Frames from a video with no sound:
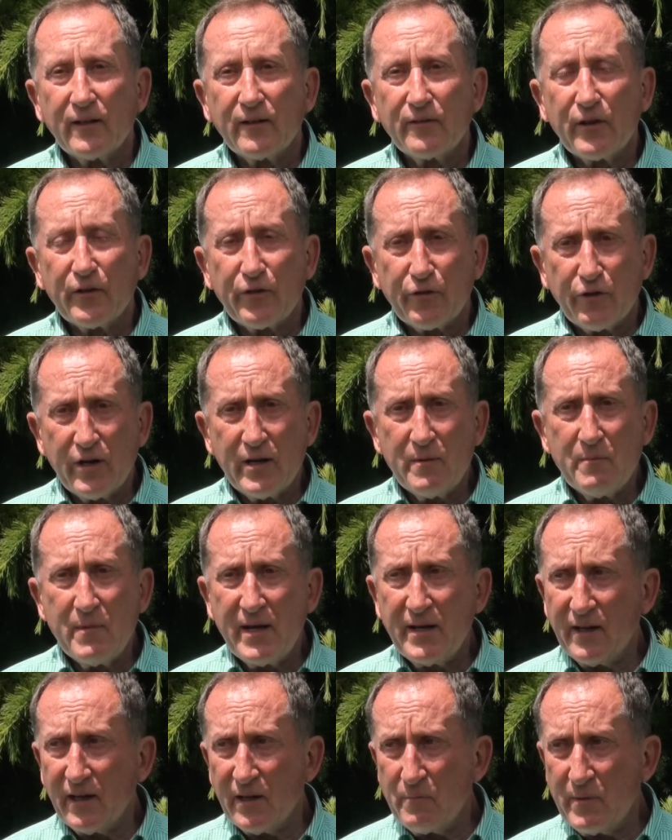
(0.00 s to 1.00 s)
The 3
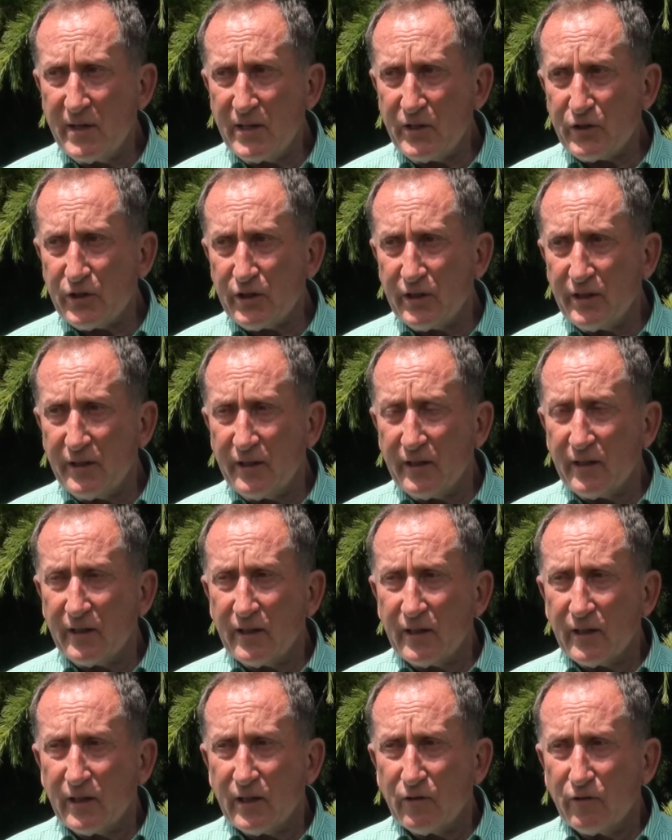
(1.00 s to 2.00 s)
men I mentioned
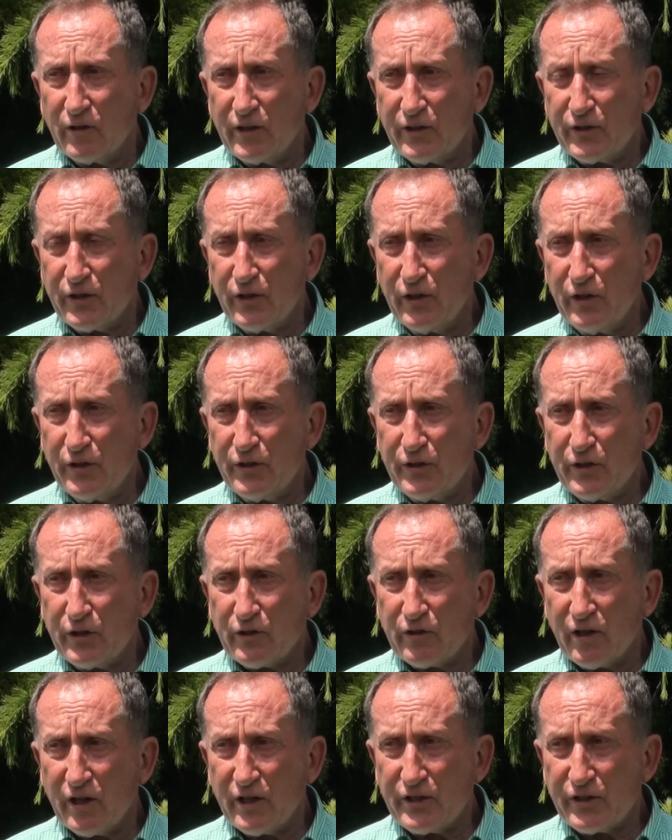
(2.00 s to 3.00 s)
returned to
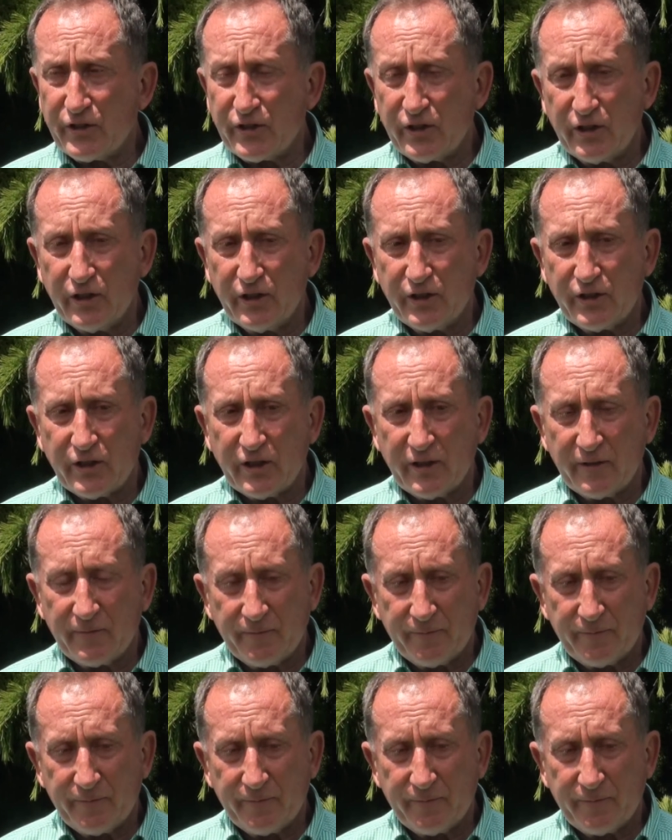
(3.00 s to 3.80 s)
Christchurch